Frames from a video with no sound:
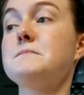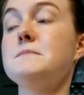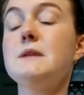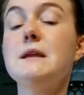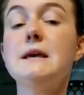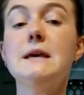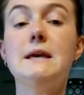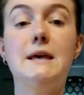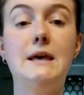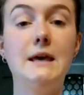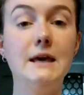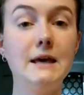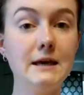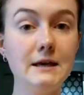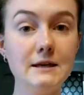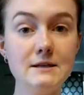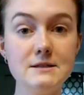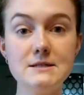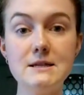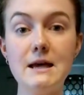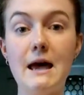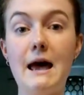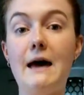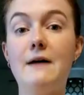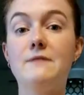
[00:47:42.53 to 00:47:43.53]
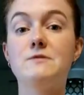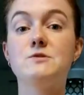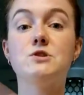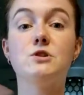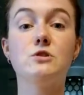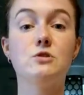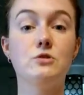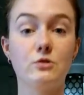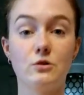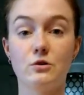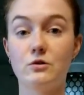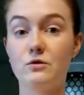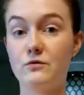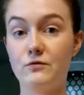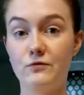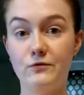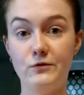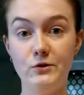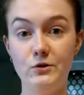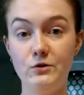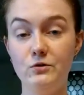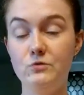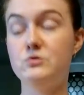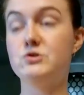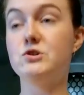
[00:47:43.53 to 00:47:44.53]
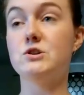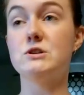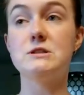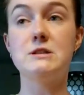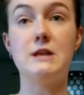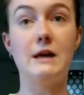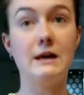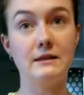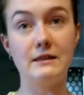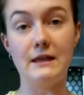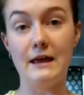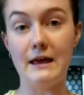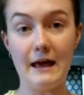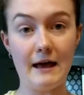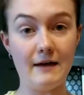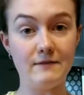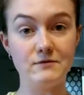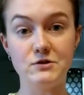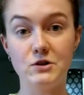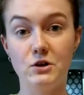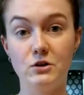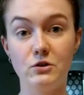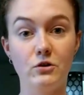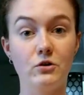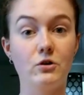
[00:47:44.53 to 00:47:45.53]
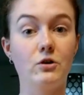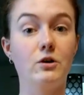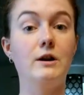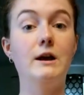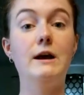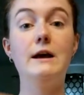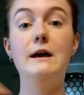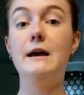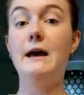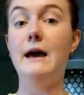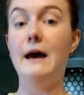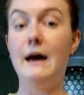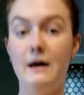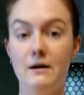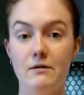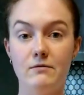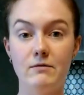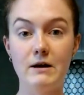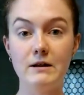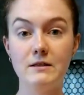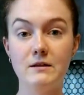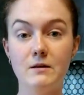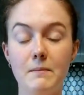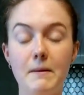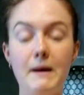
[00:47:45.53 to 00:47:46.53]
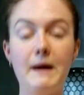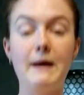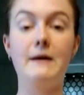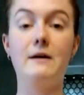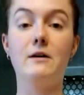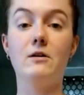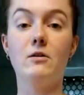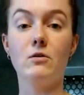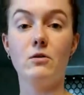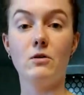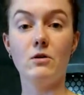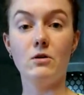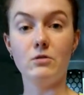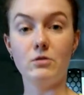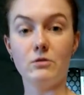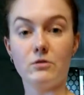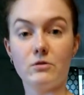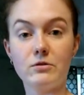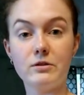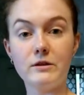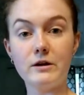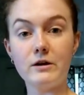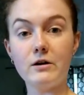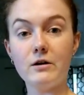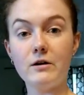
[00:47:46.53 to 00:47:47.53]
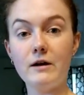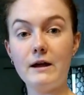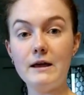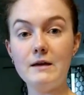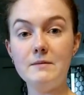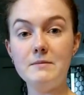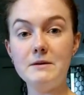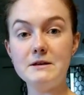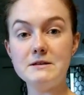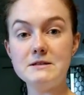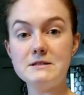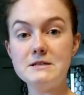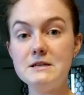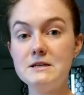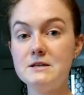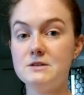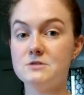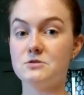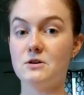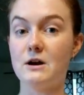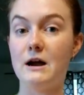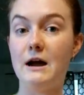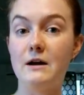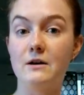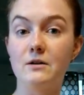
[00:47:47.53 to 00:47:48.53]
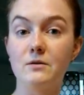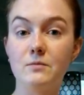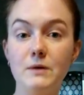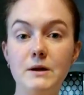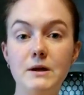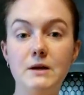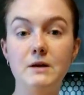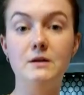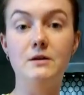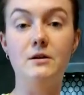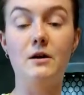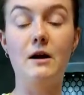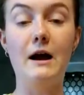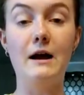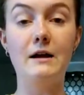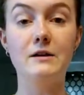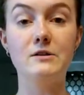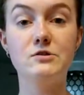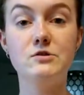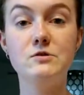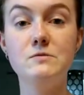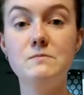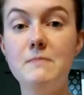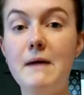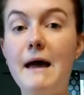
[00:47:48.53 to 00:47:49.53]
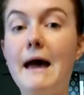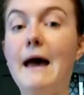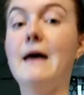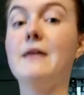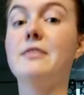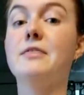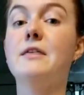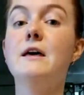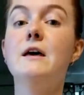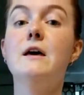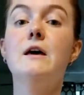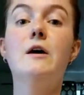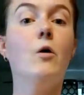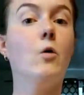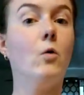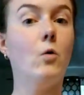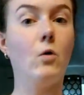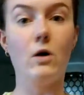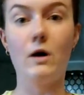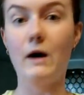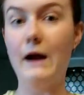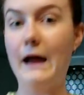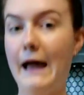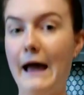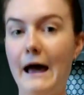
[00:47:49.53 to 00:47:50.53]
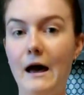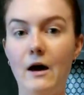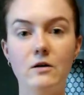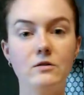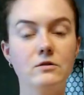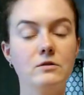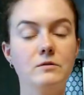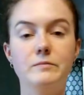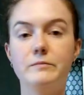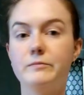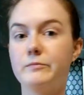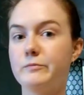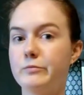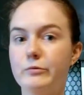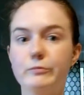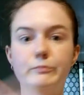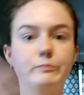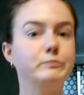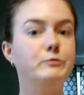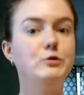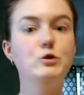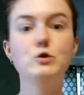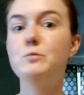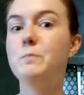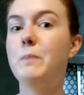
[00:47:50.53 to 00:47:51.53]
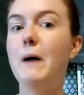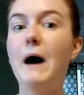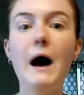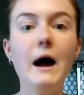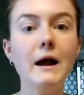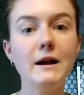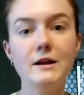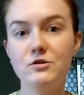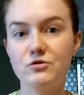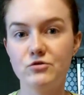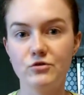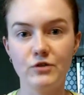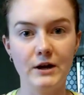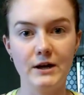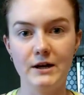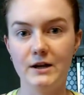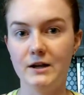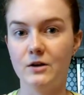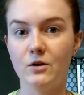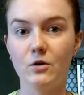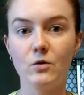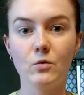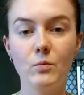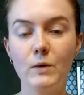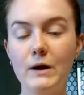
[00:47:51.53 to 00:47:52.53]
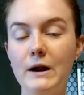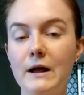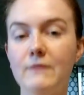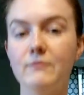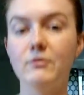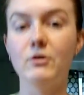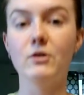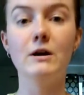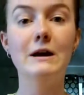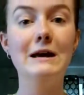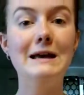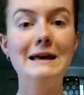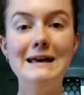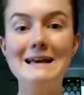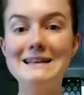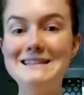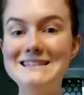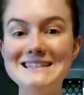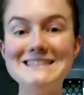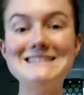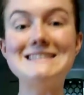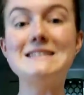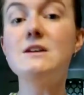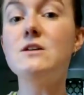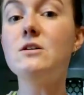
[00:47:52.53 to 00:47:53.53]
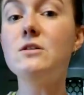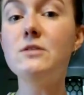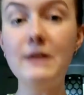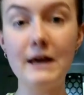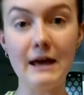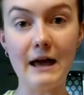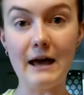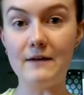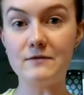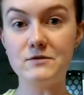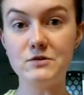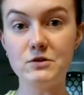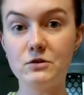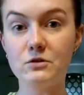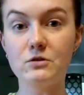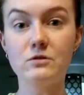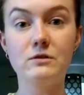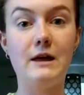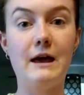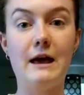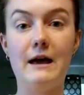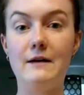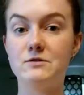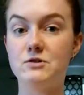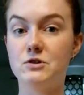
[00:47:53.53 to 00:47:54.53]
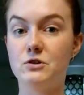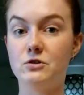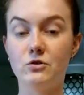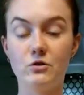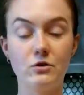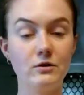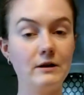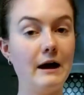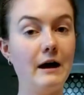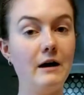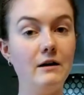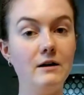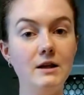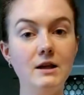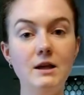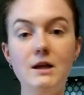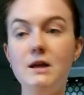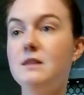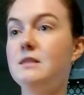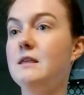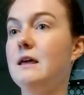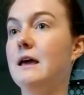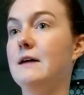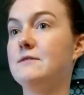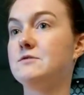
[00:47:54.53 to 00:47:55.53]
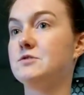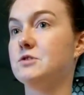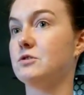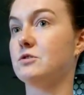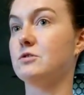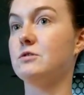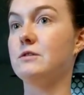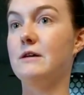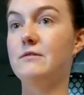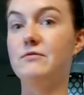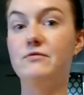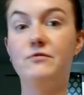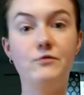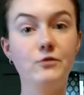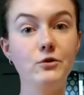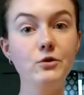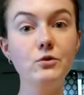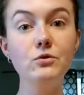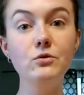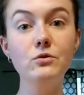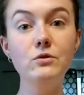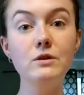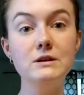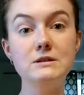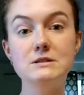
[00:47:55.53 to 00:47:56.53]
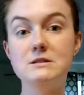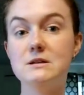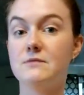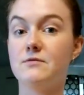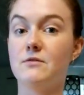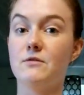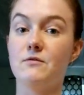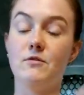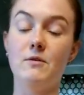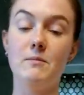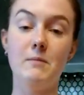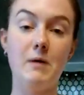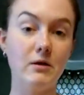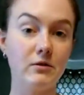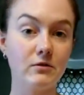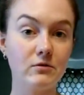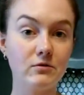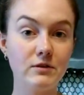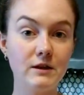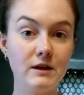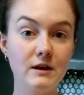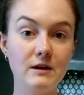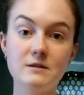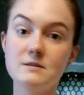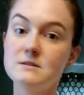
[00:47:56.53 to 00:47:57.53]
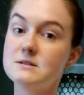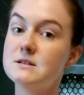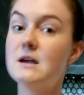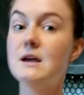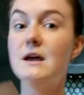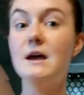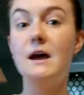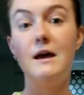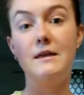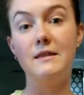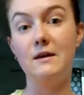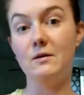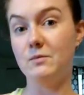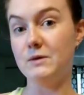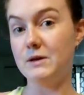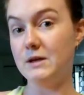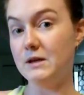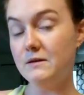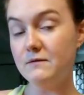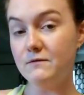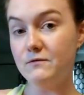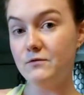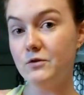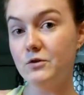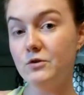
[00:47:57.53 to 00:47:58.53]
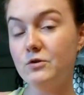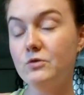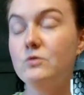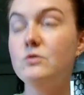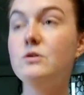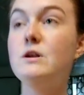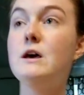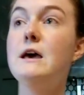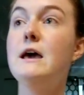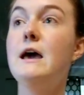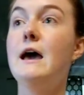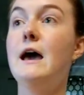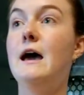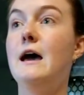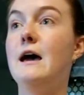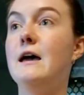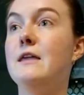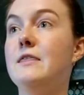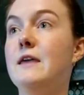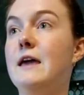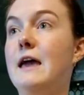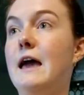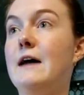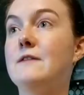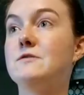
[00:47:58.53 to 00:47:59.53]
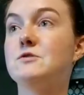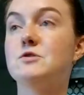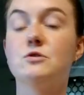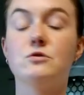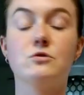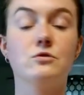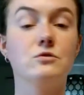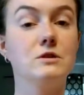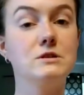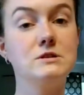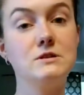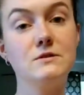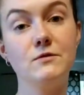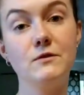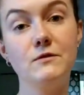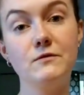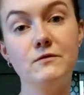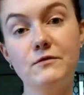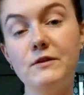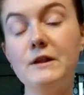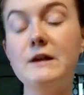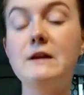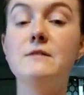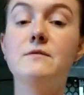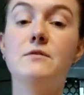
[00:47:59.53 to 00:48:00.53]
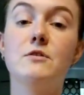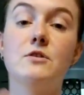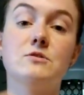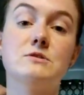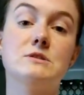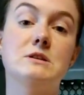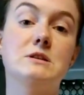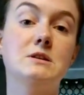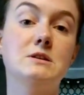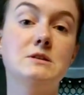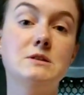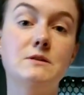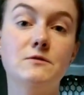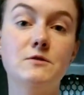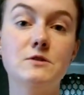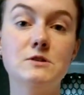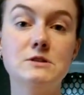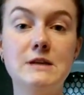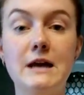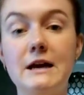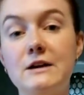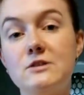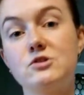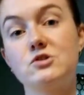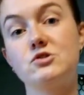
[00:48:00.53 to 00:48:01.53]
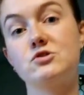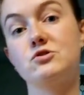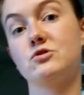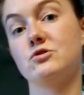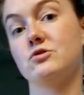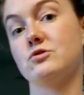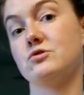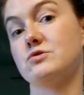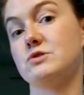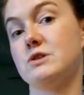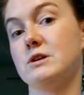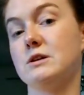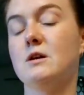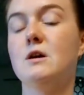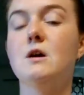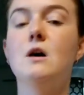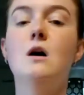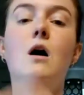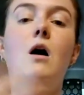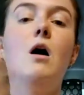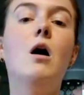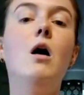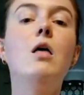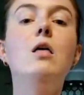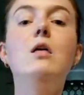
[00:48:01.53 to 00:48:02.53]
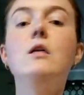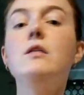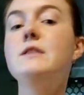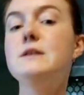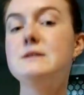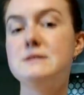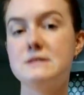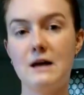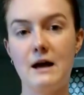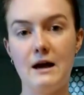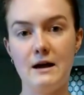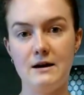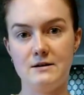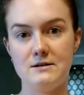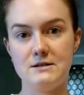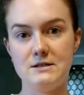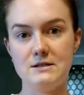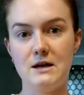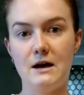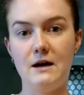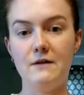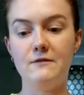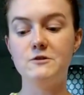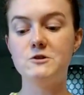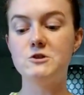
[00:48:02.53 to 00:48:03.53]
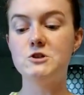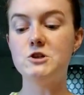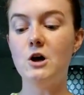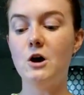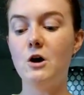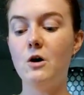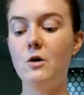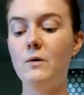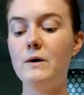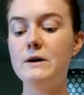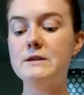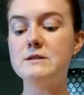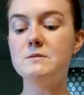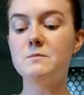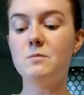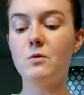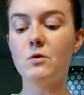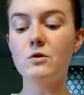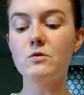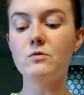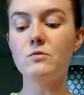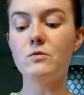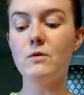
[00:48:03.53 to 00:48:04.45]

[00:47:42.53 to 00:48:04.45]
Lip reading: kids have to learn food just like they have to learn how to ride their bike or learn their ABCs or how to read or how to do math or how to do potty training or whatever. It's a skill they have to learn. They have to learn how to eat. They have to learn that food is different from other things and that we eat food, and they have to learn the different flavors and the different textures and all of this kind of stuff. So it's important to